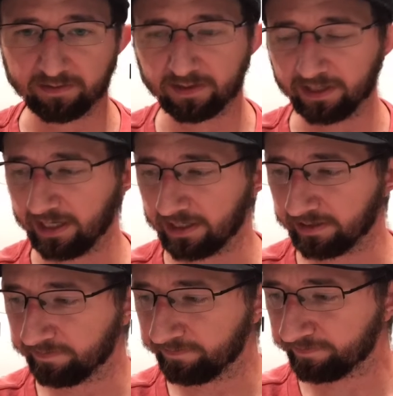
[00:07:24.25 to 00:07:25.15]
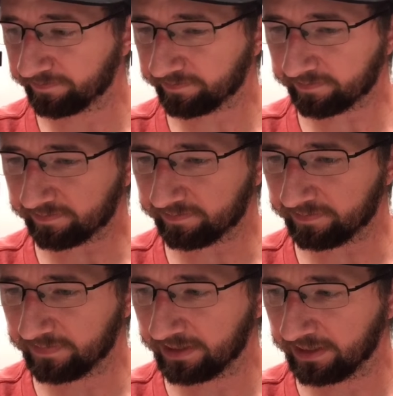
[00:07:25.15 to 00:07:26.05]
And
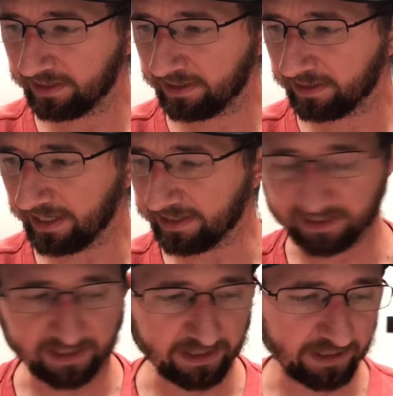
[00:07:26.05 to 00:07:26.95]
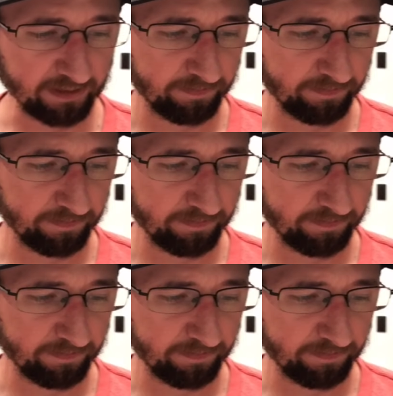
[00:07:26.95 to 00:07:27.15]
we have